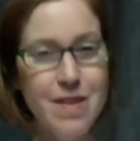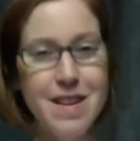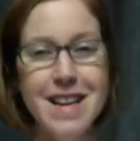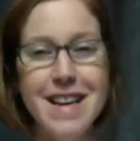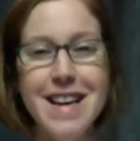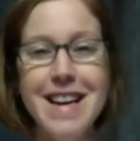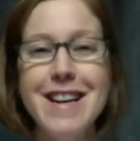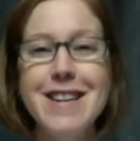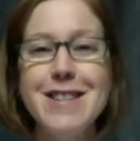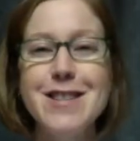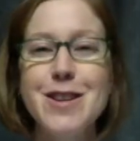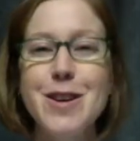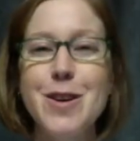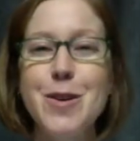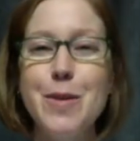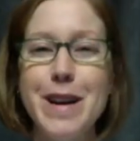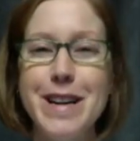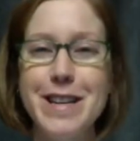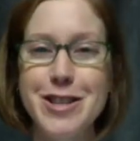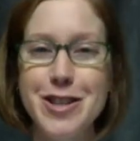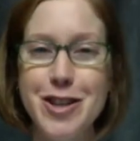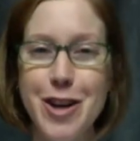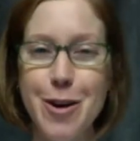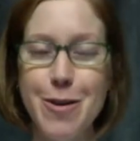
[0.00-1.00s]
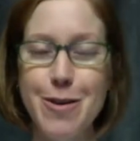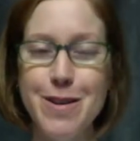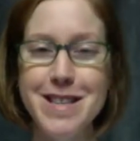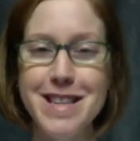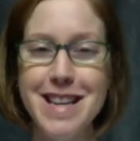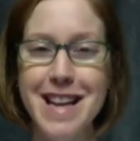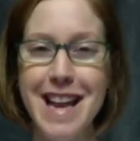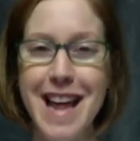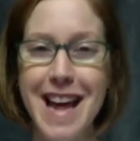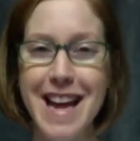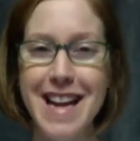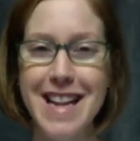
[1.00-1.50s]
Here's a quick joke
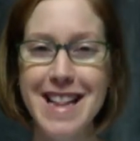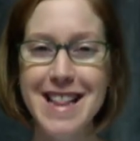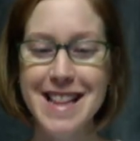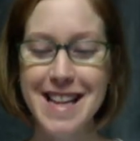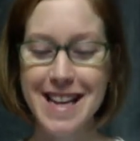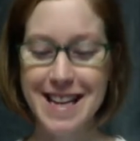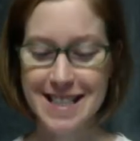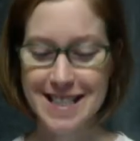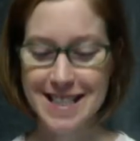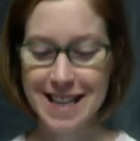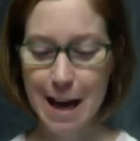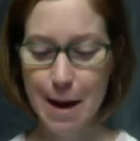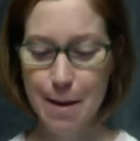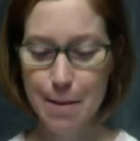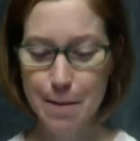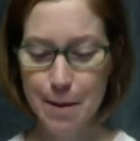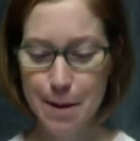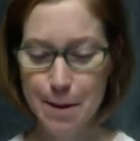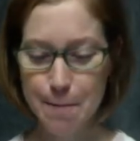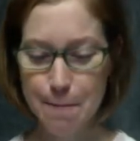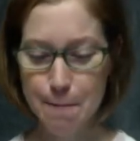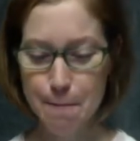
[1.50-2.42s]
to lighten things up.